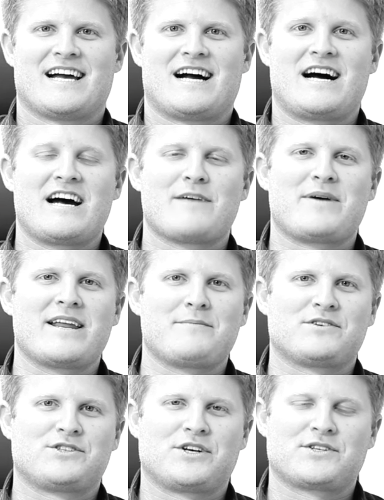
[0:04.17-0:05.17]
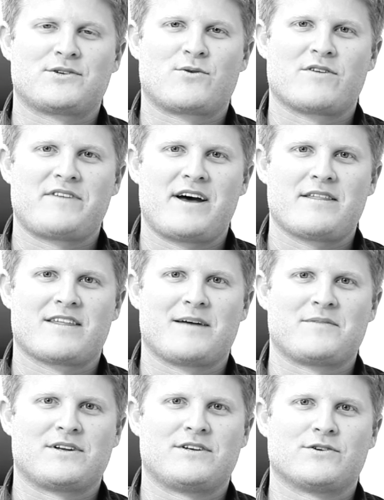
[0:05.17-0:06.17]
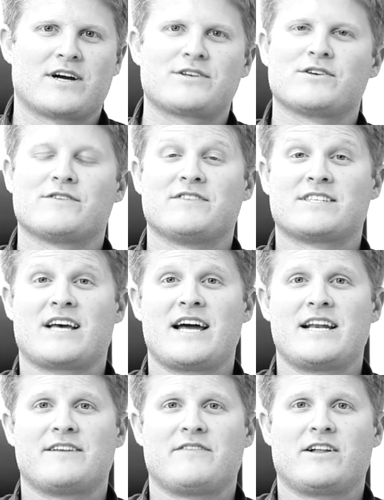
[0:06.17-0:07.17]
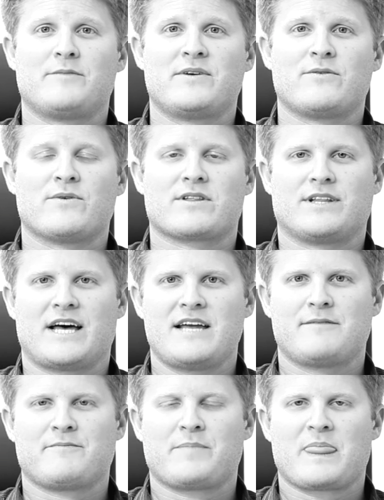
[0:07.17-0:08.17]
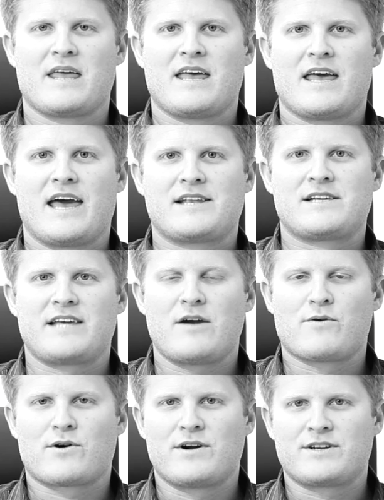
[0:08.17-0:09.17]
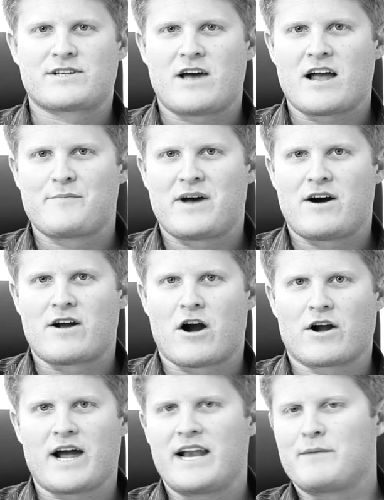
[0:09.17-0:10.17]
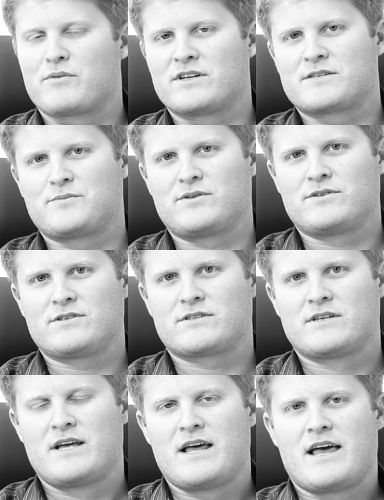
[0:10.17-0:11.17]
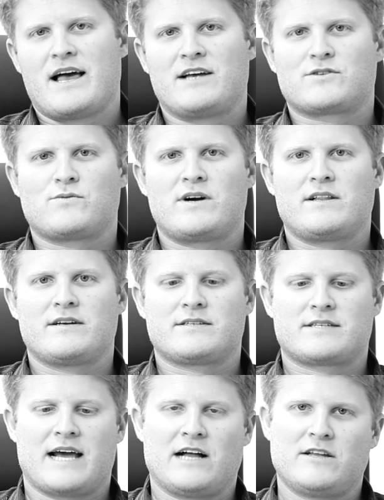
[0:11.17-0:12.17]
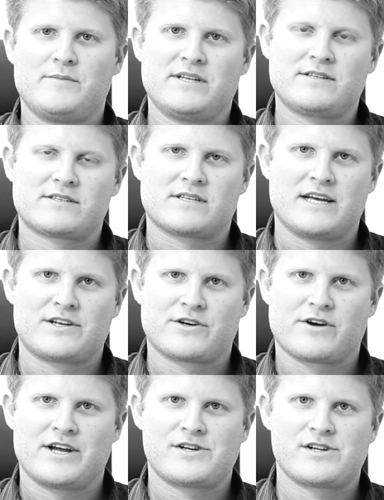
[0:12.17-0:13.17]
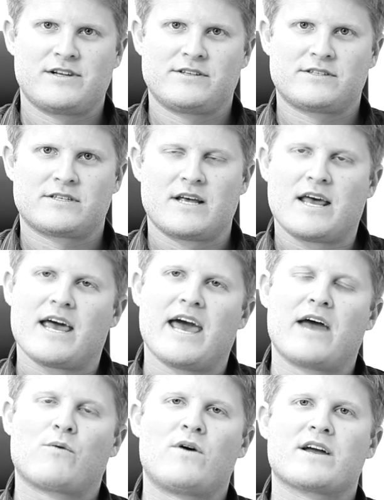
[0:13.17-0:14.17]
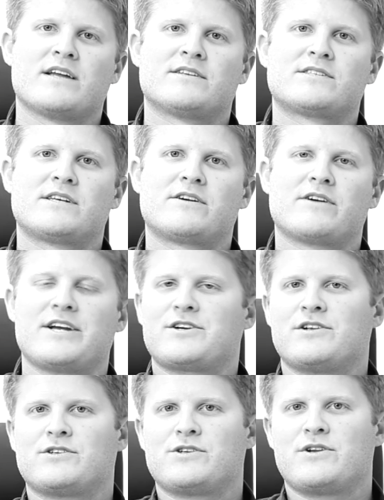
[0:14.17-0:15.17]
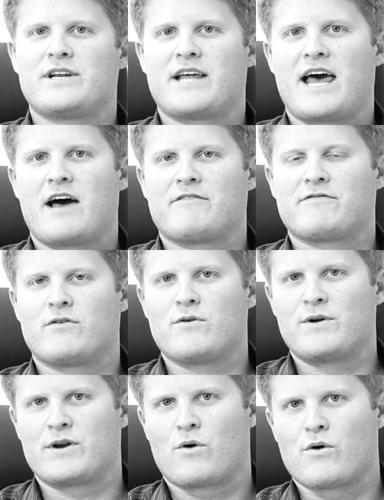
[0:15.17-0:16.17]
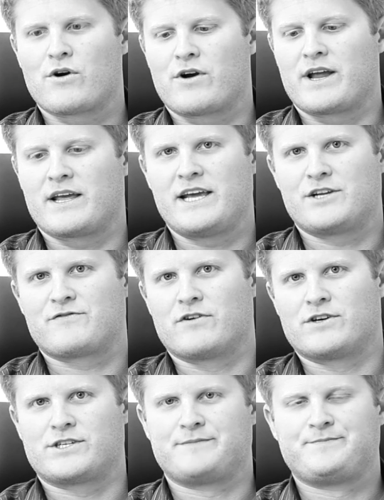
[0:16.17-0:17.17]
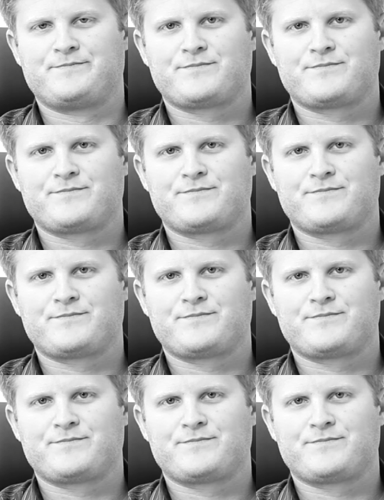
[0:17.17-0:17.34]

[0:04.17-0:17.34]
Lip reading: Hi, my name is Justin Horvath. I'm the Director of Design and Development with Alight, and today we're going to talk about our guiding principles as well as elements, integrations, and what considerations you need to have when ordering each version.